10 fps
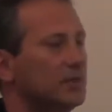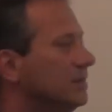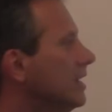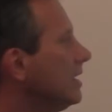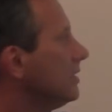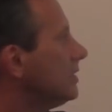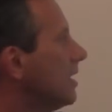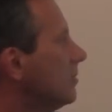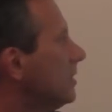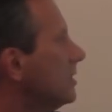The data
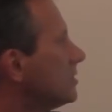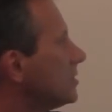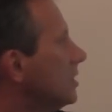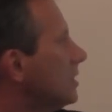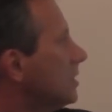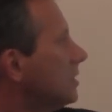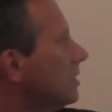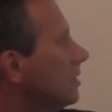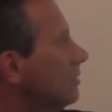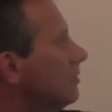time is
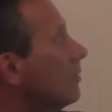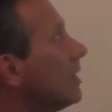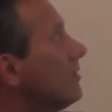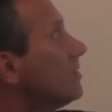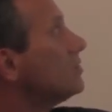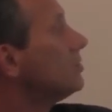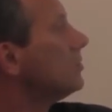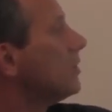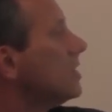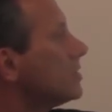whatever is the
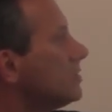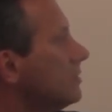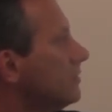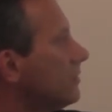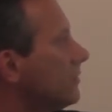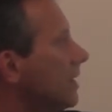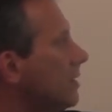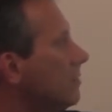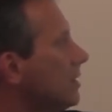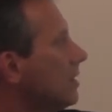duration of the
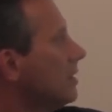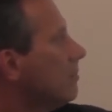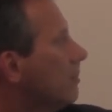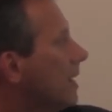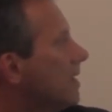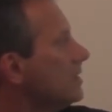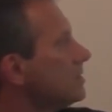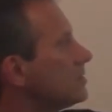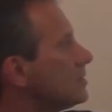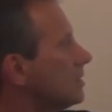frame
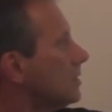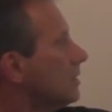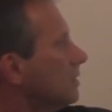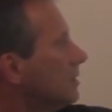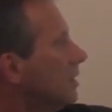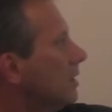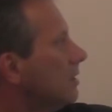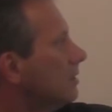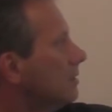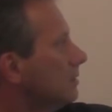minus the